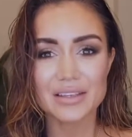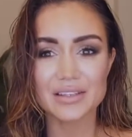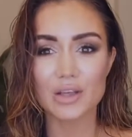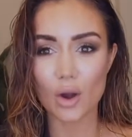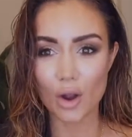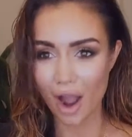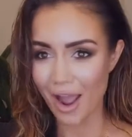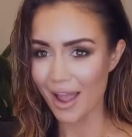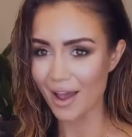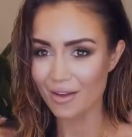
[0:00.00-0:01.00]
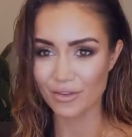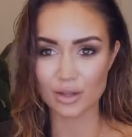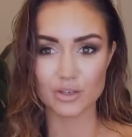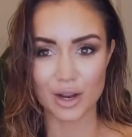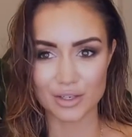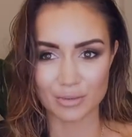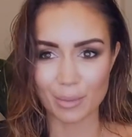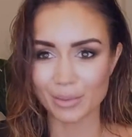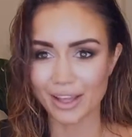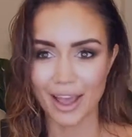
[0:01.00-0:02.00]
So I have tried to
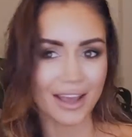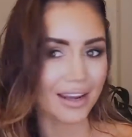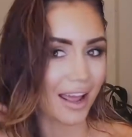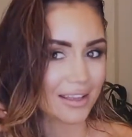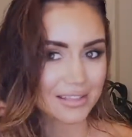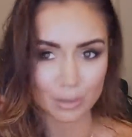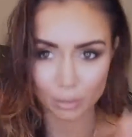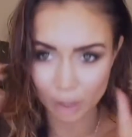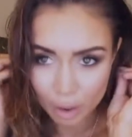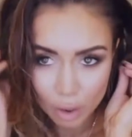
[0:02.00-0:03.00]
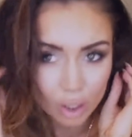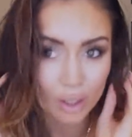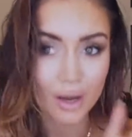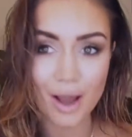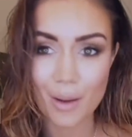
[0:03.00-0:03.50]
replicate a similar look.